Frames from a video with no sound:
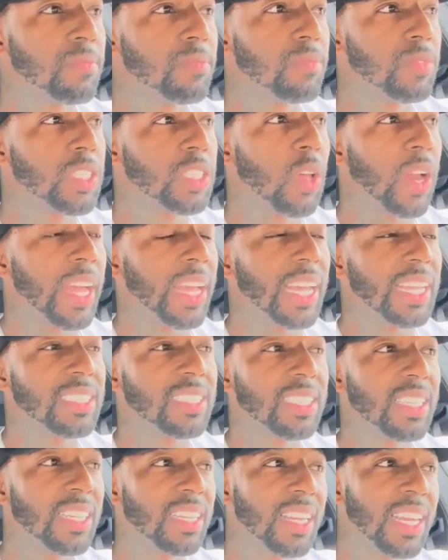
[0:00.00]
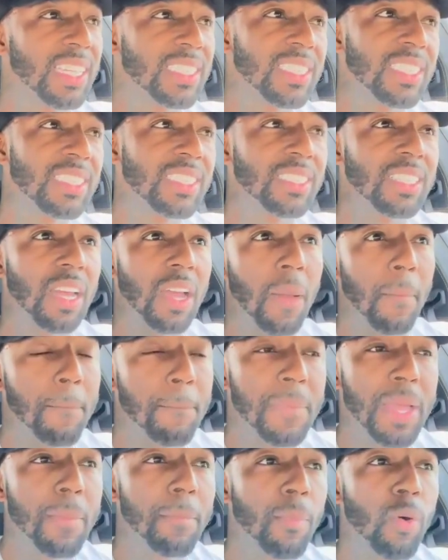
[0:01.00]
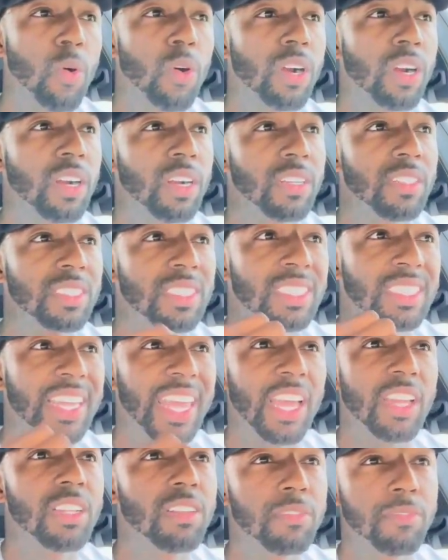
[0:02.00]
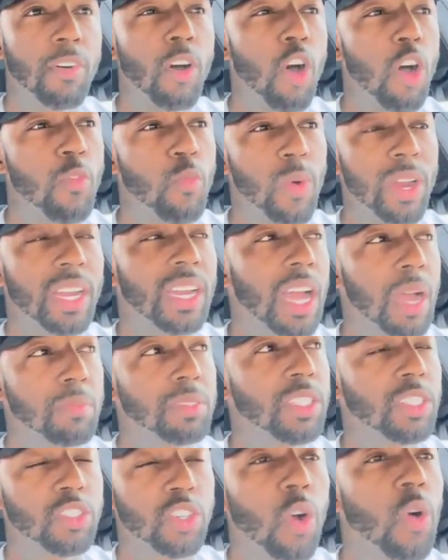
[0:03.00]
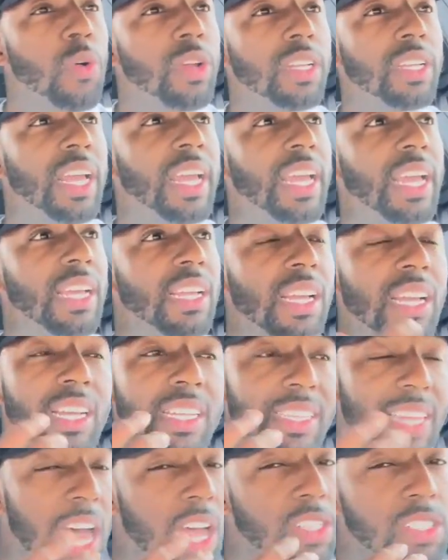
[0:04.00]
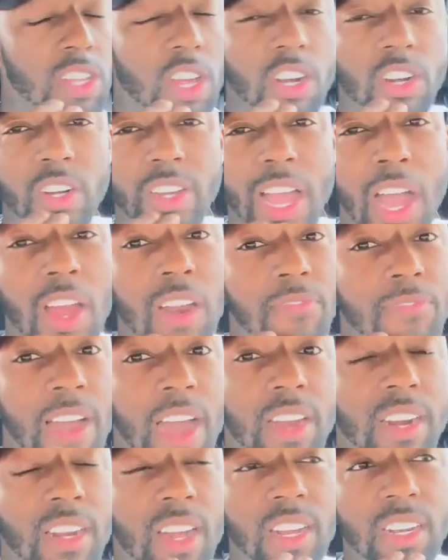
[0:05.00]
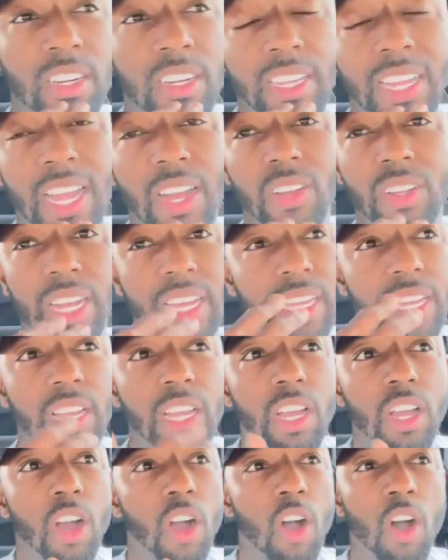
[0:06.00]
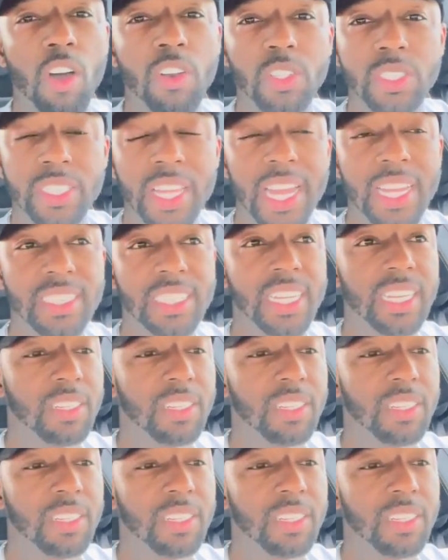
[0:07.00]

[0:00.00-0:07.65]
So like it's just a bit more skill involved when it comes to growing a $1,000 account, a $500 account, like all those things.